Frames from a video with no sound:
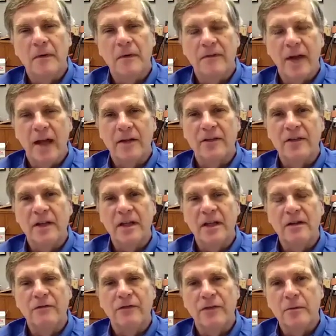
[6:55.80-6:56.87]

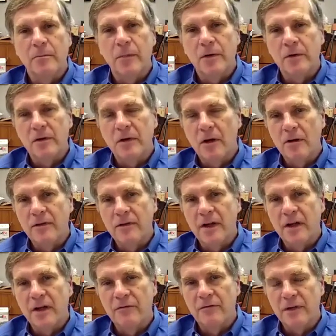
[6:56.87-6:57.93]
vaccine for both COVID
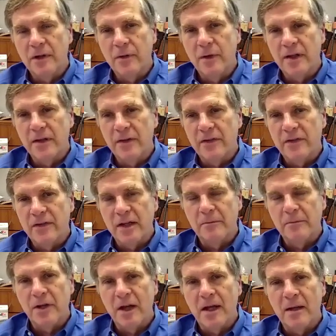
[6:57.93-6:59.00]
and flu at the
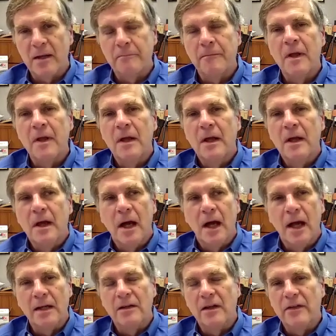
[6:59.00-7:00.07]
same time. I
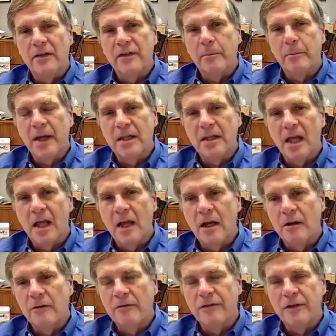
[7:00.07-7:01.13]
anticipate that
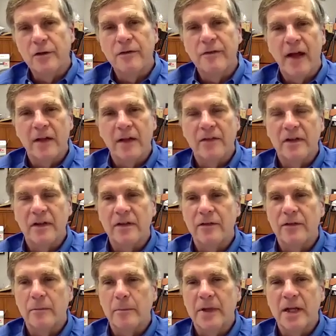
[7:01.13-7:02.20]
our flu vaccines
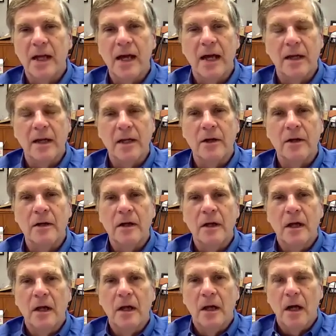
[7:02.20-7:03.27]
will be out here
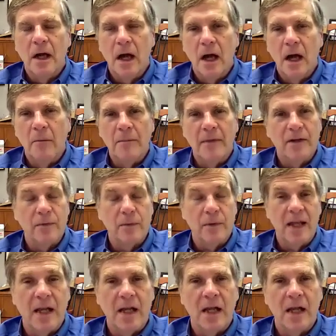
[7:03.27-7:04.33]
as we
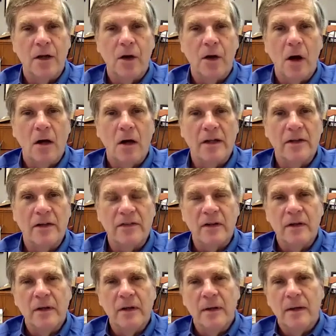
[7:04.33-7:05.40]
into August,
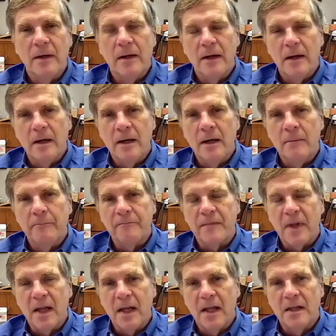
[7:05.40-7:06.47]
and
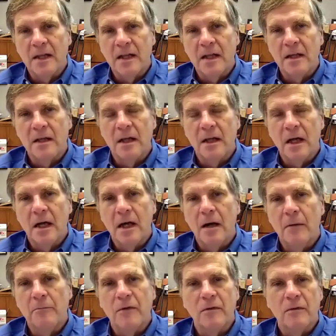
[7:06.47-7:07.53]
then
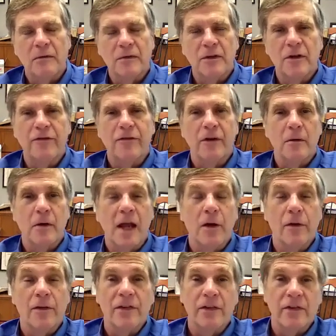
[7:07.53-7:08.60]
different
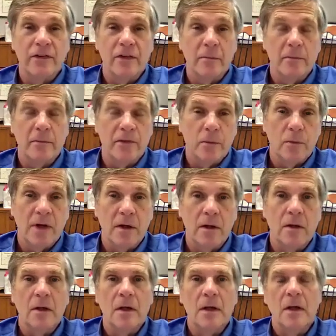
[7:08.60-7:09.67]
health systems
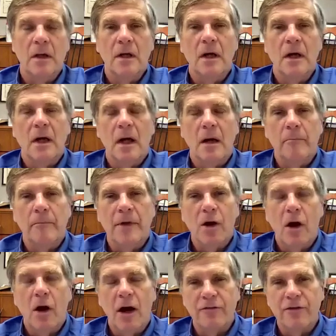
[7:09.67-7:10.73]
will be
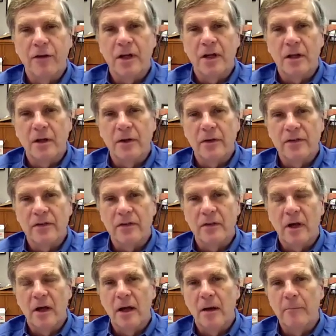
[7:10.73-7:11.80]
offering those
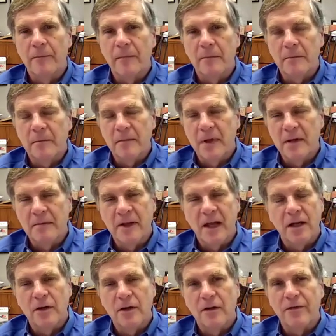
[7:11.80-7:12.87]
maybe
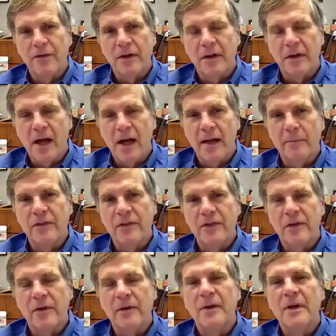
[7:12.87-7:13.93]
at different times.
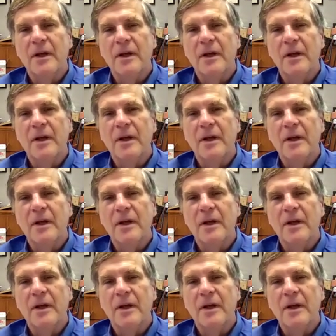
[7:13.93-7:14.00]
So